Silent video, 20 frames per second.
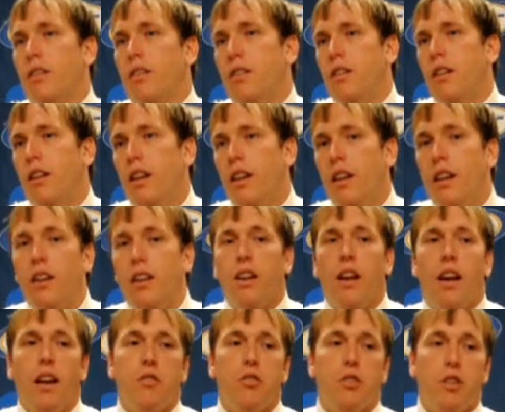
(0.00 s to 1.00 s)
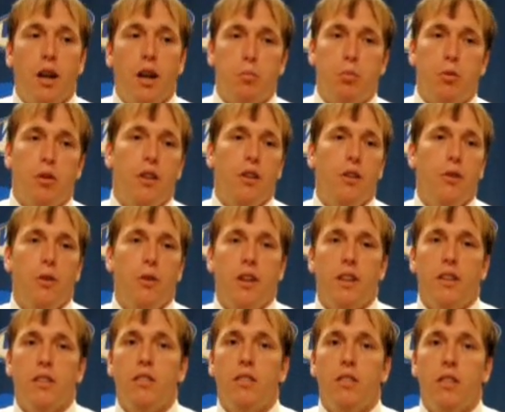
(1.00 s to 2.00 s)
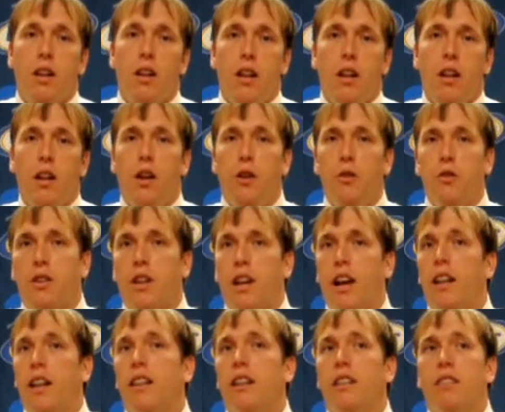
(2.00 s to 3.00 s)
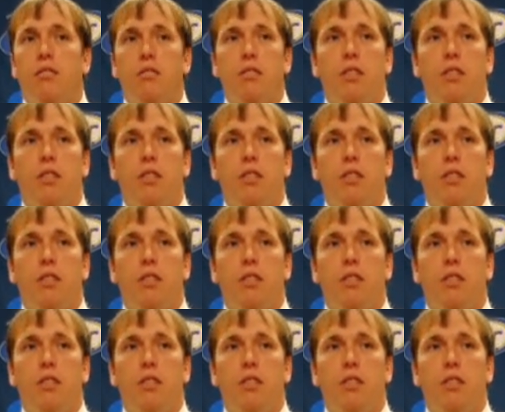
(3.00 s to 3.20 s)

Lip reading: And then you have Shepherd, who's kind of